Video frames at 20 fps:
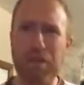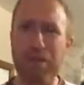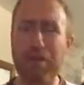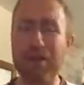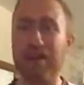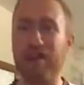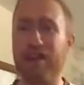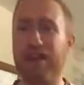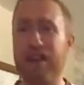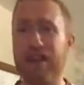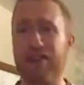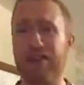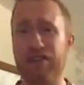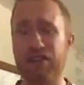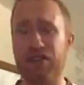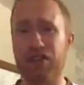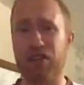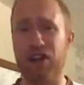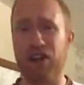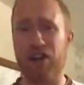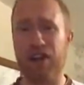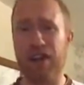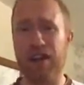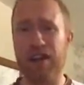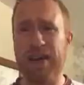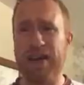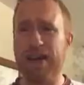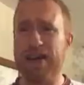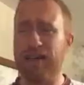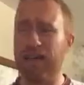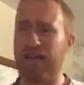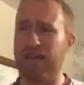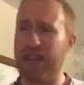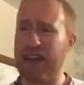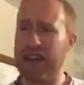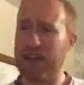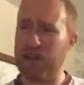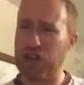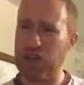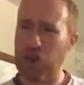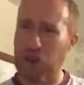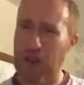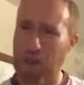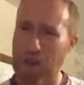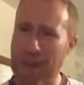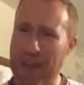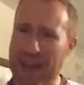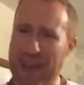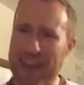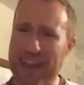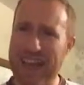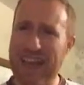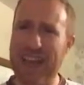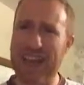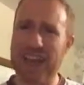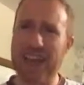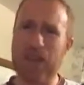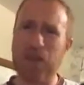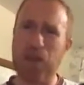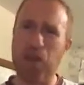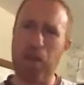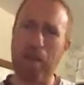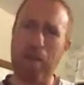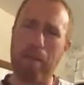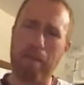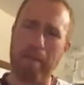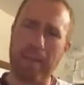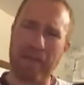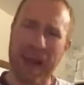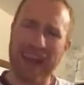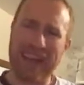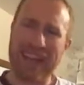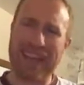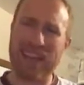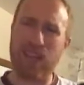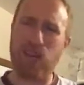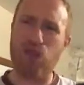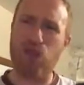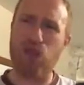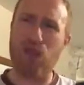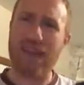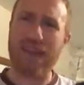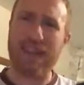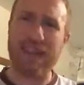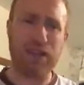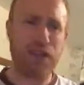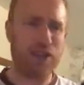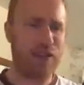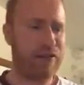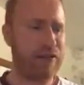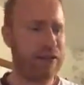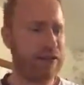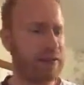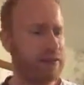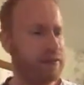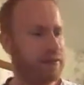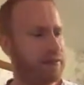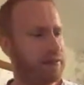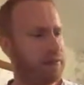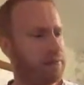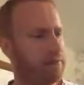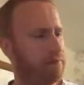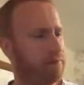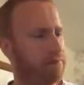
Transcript: But the flavours are there. The flavours are big. They're banging. They're right in your face.